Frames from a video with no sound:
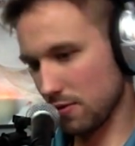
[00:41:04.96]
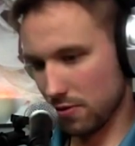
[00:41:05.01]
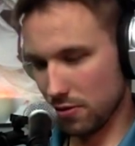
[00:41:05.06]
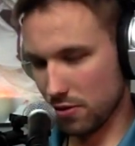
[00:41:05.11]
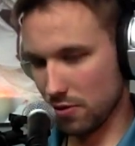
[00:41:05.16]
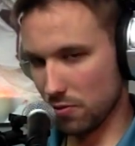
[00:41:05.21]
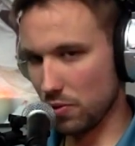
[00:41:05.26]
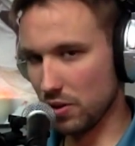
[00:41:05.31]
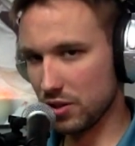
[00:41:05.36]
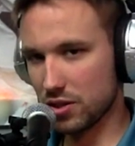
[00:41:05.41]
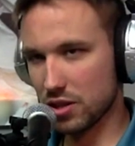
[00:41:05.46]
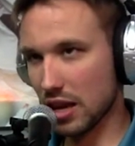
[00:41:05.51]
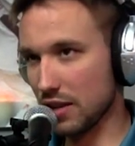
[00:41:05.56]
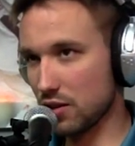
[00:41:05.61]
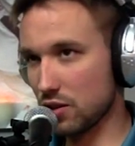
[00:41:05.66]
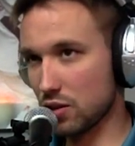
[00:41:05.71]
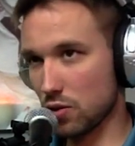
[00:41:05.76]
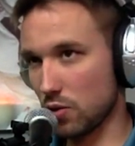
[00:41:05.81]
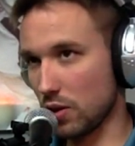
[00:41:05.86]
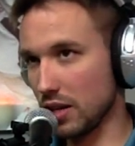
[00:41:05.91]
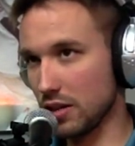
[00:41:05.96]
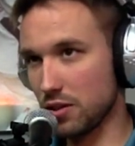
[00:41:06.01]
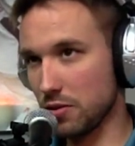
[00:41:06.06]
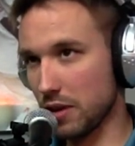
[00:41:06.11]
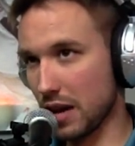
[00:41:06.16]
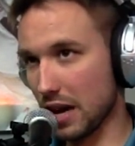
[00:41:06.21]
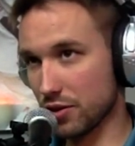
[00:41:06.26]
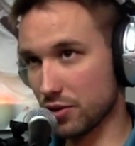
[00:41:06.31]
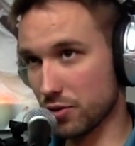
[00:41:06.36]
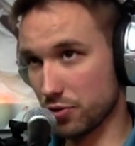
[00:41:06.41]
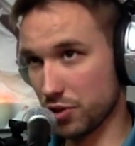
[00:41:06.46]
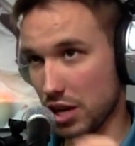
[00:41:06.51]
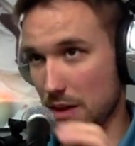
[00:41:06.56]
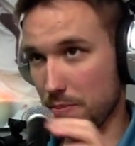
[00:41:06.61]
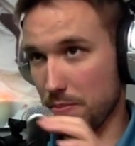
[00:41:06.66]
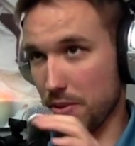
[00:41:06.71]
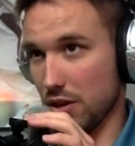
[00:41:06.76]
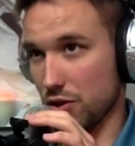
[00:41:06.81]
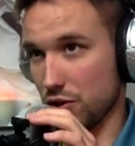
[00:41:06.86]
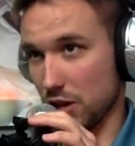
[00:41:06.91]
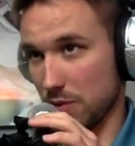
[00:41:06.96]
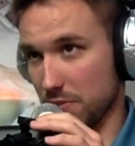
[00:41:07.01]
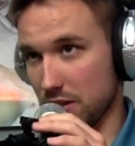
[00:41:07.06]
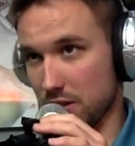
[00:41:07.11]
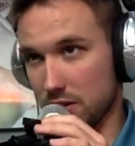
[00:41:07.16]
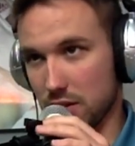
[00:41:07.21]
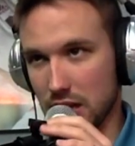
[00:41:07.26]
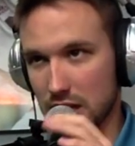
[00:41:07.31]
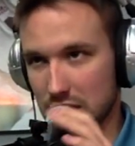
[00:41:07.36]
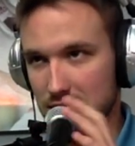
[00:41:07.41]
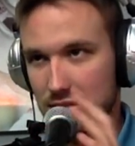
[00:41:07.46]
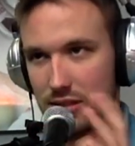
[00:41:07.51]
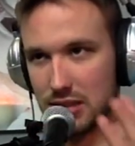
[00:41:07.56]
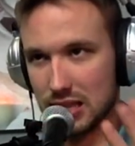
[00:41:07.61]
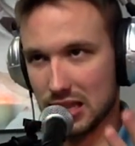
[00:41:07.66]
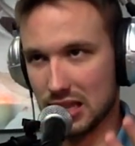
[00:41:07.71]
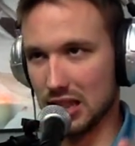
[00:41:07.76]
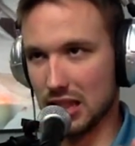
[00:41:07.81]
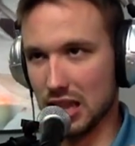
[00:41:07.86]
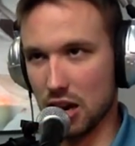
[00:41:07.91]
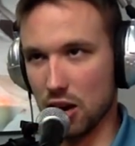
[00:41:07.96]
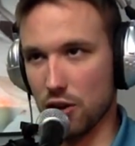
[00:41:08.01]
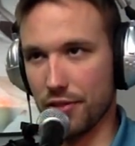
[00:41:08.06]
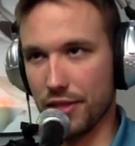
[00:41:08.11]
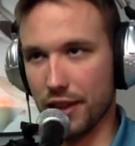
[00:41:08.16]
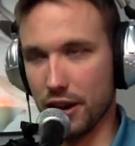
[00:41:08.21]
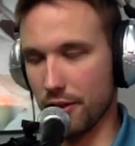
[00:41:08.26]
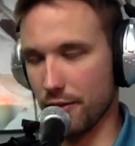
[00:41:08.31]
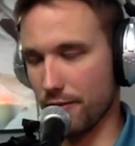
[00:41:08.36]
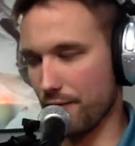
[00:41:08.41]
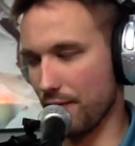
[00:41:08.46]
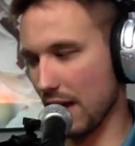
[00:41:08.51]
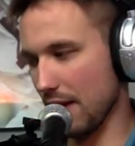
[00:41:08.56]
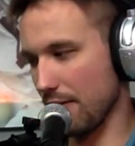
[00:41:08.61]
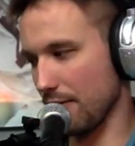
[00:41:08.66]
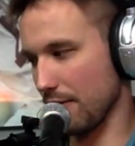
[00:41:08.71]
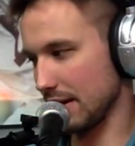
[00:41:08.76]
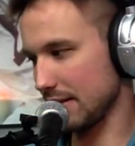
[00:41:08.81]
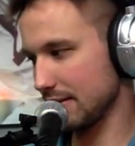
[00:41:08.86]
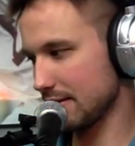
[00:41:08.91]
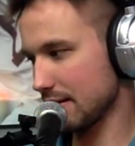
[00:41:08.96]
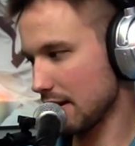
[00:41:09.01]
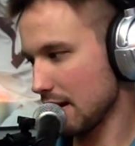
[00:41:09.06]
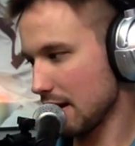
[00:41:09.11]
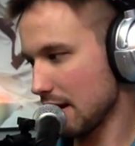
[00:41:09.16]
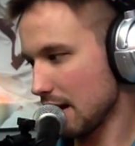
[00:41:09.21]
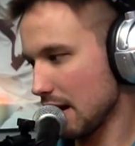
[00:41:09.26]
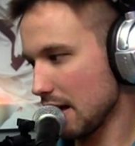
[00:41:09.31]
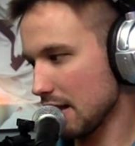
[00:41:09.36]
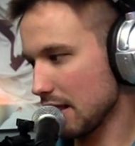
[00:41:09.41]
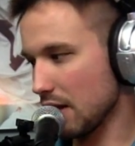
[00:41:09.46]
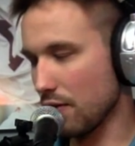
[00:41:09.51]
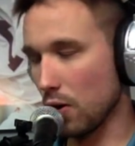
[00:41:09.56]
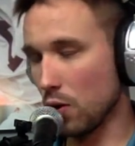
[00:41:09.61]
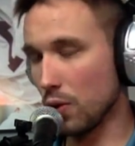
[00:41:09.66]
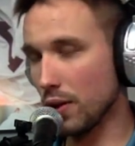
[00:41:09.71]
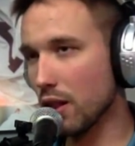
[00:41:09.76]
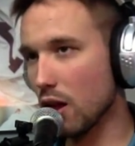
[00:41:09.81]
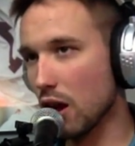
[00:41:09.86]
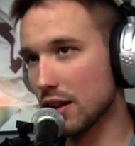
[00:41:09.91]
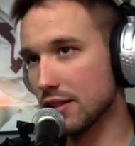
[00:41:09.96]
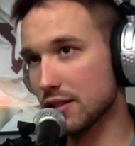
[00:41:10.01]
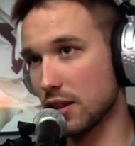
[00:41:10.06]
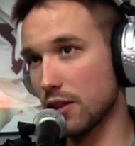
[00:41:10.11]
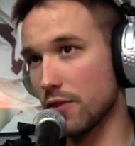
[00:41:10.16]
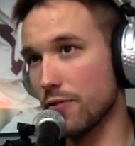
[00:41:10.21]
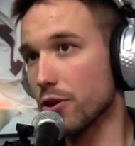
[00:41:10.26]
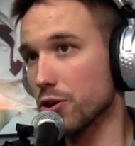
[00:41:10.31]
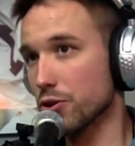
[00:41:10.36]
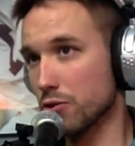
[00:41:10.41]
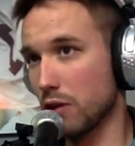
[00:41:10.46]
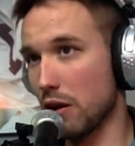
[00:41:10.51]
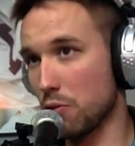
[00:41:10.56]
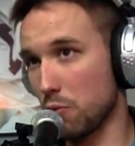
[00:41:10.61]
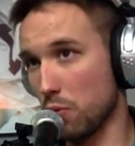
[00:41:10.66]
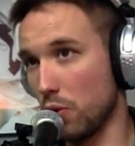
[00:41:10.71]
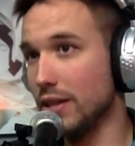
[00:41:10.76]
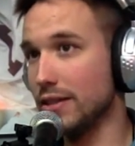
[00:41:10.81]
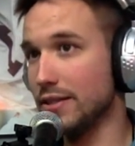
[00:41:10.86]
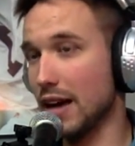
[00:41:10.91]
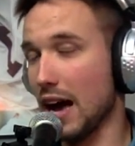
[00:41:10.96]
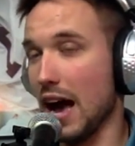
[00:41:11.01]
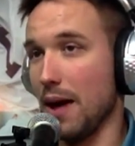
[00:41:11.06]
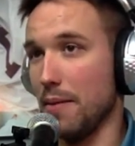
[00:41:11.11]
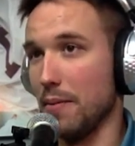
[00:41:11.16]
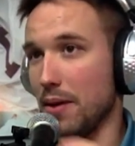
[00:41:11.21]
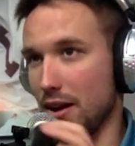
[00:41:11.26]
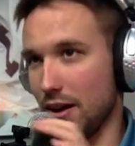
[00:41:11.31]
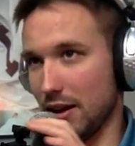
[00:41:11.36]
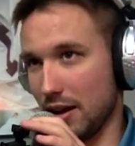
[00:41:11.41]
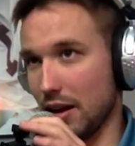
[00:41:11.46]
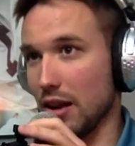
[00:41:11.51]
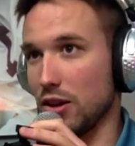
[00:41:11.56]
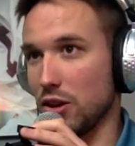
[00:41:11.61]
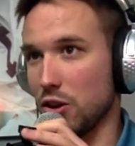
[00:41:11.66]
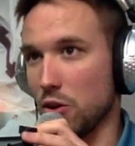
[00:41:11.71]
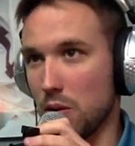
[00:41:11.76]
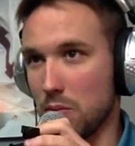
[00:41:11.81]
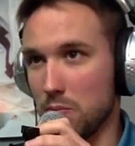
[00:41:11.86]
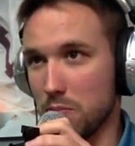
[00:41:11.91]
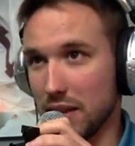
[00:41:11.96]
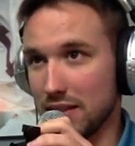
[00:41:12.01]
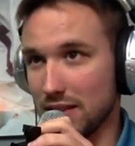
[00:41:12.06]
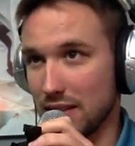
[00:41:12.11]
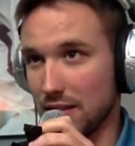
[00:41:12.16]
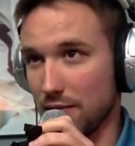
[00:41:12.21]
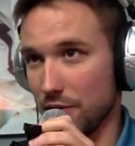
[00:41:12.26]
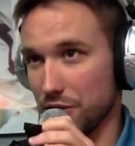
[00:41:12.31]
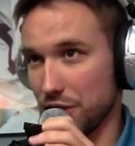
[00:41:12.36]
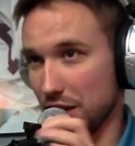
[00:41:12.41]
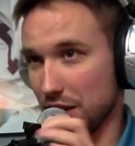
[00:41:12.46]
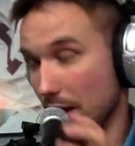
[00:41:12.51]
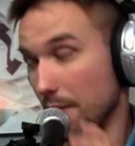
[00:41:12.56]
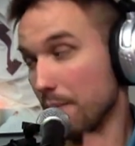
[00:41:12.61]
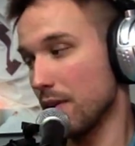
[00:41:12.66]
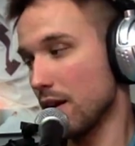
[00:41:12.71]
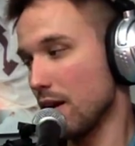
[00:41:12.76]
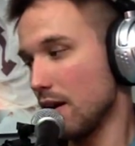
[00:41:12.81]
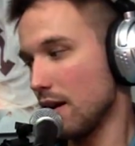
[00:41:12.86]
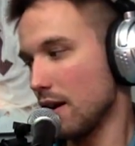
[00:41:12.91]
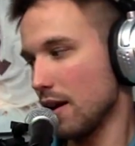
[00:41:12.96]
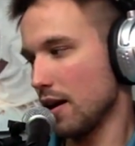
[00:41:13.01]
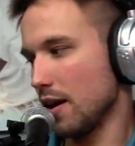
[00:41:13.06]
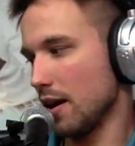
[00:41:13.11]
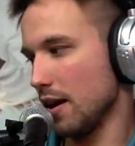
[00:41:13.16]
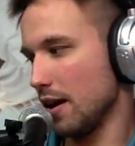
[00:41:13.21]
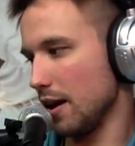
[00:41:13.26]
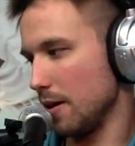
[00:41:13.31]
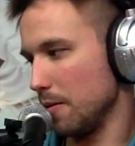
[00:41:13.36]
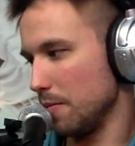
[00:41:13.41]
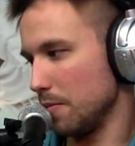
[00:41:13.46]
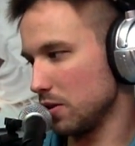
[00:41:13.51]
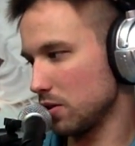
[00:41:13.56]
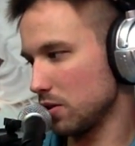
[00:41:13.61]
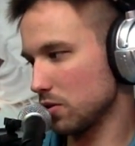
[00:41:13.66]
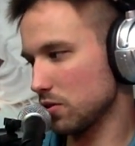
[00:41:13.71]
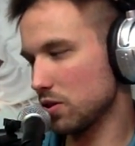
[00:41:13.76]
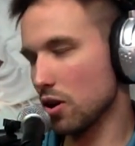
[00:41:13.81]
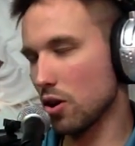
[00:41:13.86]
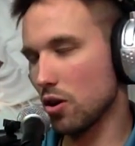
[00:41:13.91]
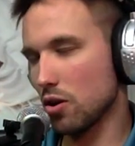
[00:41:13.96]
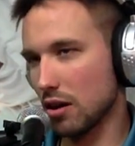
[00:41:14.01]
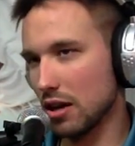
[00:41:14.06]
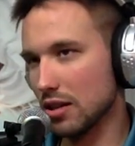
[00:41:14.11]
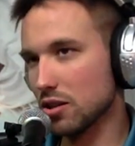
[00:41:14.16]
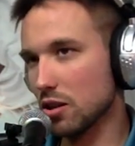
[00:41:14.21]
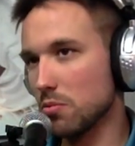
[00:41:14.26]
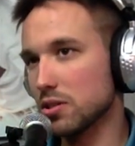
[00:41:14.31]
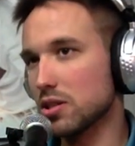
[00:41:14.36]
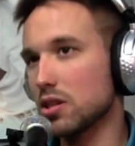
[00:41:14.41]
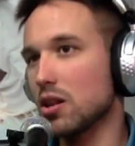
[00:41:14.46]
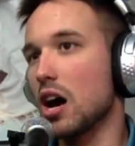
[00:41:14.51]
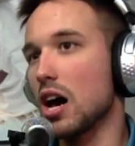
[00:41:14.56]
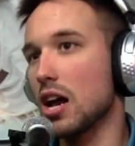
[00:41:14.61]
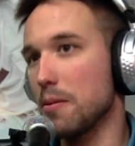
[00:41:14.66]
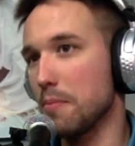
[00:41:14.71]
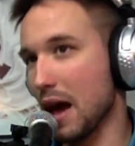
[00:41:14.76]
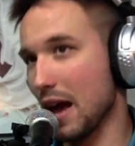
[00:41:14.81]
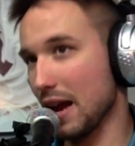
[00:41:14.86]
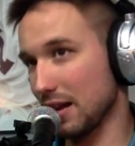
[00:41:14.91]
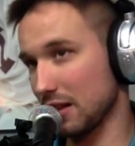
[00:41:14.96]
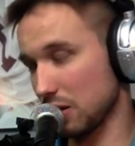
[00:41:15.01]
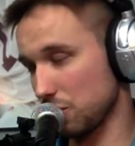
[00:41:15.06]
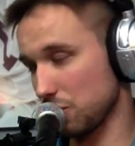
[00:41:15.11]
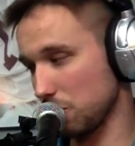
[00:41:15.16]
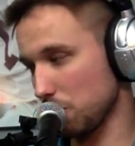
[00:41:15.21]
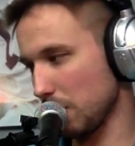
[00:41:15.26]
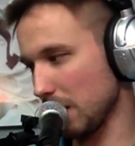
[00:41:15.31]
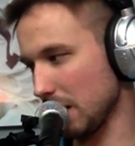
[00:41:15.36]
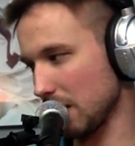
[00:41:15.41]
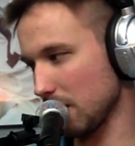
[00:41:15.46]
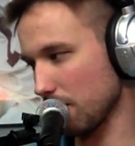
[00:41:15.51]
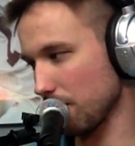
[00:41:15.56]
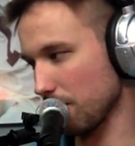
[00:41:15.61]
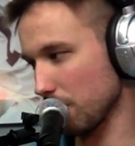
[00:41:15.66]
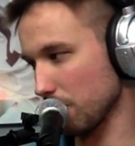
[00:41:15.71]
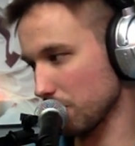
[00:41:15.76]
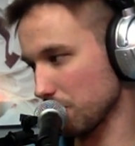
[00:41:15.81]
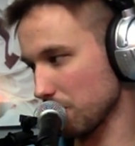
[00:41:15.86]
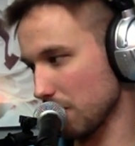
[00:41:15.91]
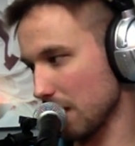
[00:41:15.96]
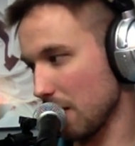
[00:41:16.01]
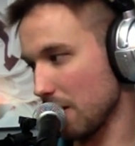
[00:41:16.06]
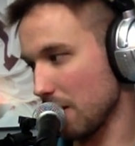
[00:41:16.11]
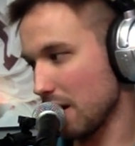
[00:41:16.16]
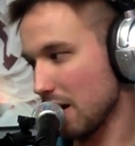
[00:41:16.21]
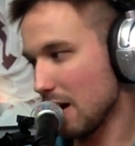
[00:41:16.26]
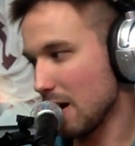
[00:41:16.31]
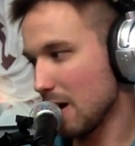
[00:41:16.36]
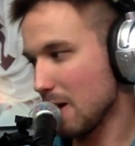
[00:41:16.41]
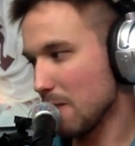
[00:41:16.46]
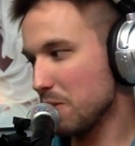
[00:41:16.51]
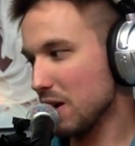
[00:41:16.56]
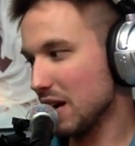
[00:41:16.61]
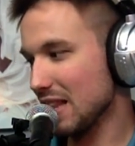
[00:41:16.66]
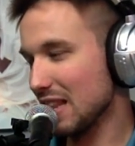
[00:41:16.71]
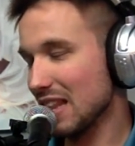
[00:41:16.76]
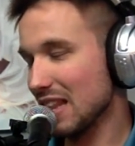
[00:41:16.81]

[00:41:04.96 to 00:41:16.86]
we said 22 national championships. They're the favorites. They've only lost in the first round one time, UMBC, Virginia. So it's almost an automatic that you win the first round. But